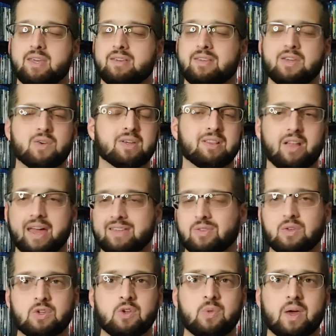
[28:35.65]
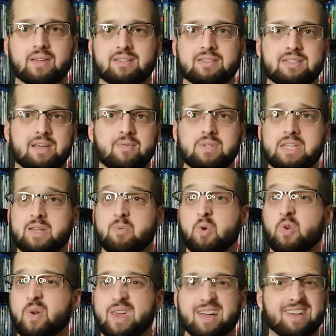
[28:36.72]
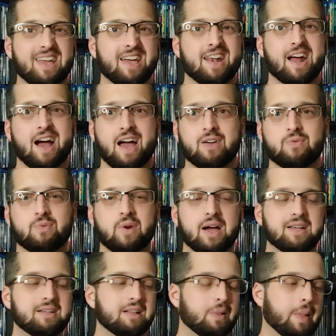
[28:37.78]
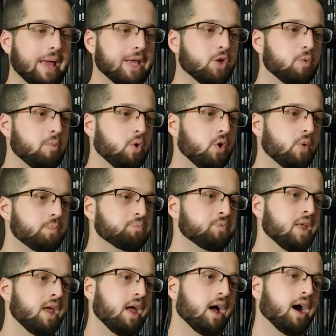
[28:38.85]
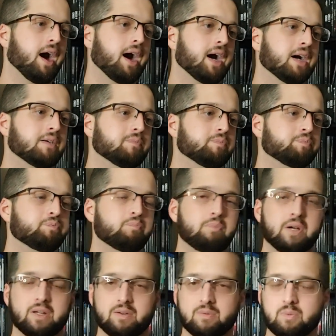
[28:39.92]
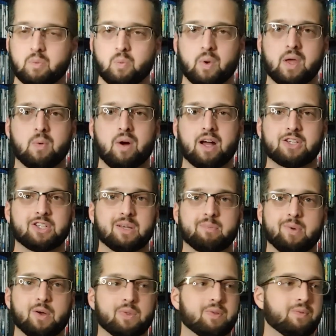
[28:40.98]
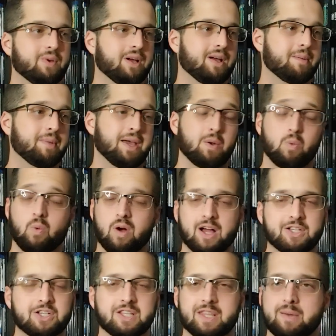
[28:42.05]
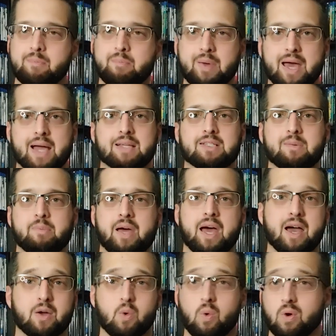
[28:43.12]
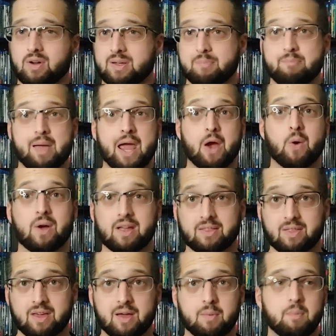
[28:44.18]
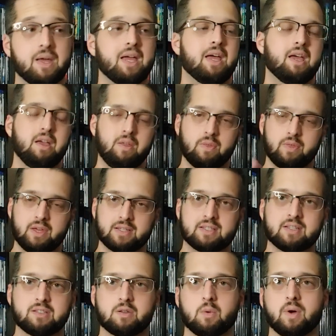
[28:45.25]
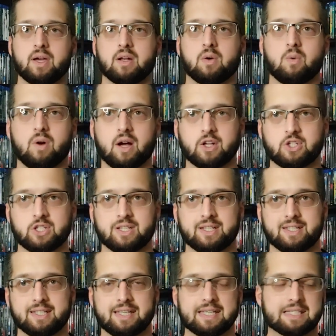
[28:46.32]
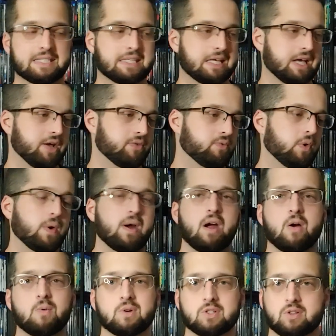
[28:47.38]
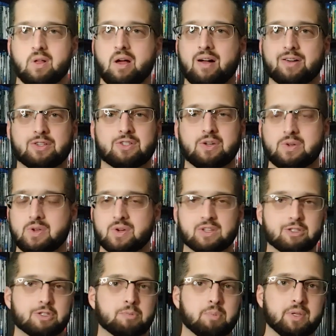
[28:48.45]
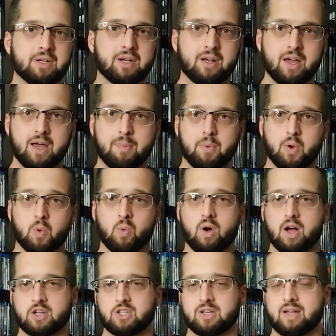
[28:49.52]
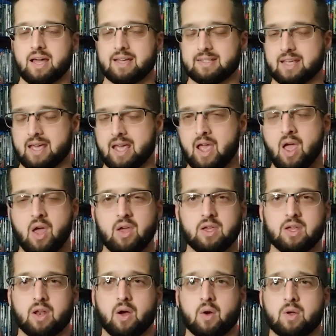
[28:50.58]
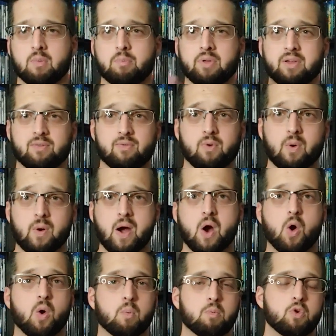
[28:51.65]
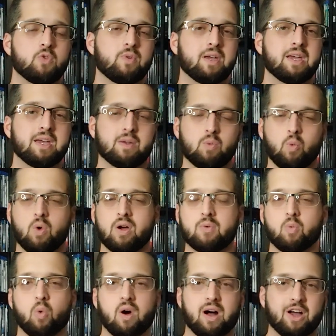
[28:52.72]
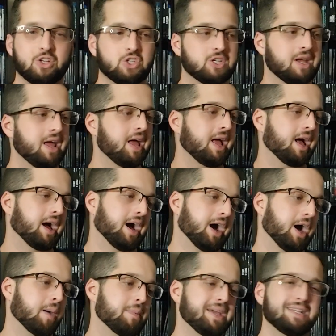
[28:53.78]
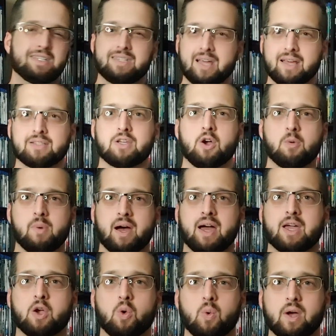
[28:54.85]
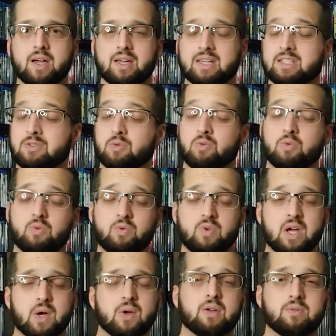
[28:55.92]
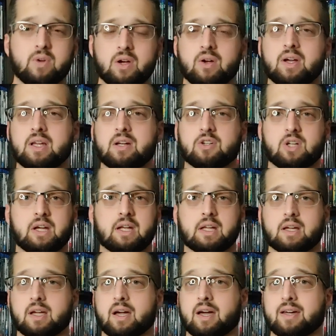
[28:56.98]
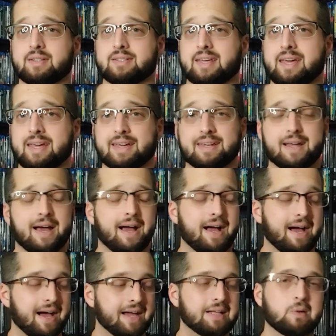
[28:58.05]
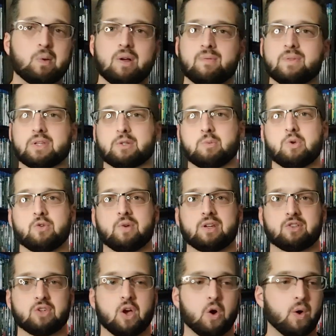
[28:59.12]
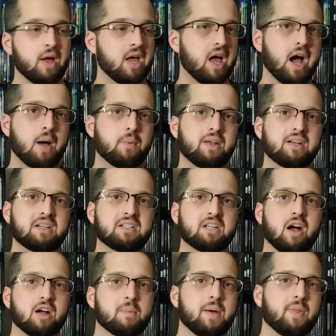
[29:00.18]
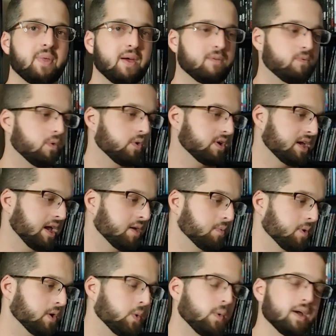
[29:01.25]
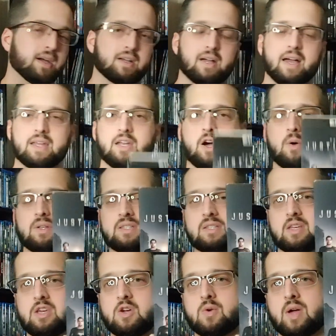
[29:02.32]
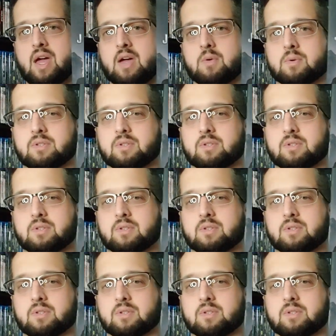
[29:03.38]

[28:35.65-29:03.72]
You can like the 2017 movie. Again, I find it likable. But rewatching both of them and watching them back to back or comparing them, this is the way to watch it. It's 4 hours long, so you could split it up or watch it as a, you know, complete 4 hour movie in one watch. It does go by quick. It's very, very entertaining, guys, and I love this movie. So I wanted to talk about that 4K real quick. I know it's the UK